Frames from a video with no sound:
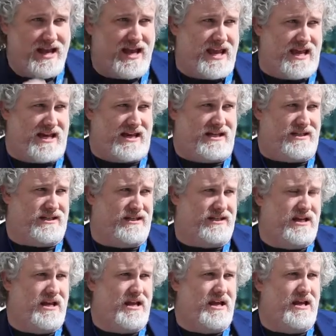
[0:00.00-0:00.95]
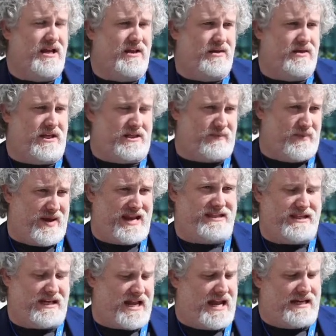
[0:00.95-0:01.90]
is this
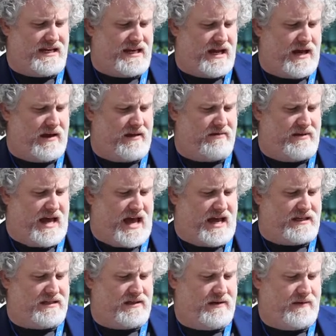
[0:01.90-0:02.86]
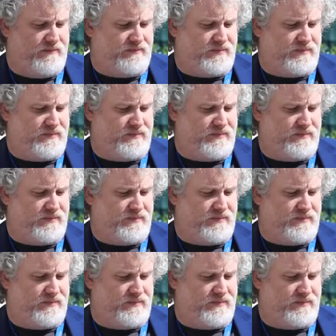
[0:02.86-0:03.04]
basic idea that